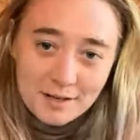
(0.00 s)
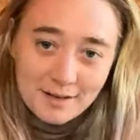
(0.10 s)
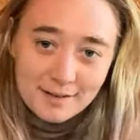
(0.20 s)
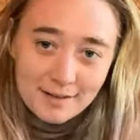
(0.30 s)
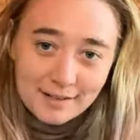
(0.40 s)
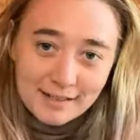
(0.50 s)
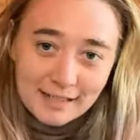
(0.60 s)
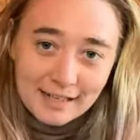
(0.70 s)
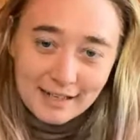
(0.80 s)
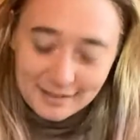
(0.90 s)
the
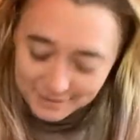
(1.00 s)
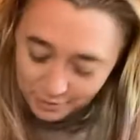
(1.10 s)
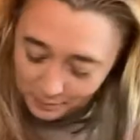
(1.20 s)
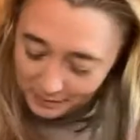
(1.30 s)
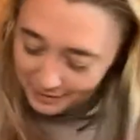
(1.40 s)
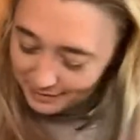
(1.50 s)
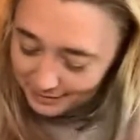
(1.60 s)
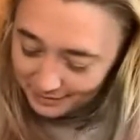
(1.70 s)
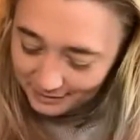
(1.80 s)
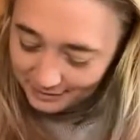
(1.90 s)
Lynx Hermit.
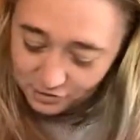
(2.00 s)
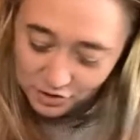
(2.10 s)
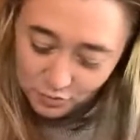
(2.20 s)
These are just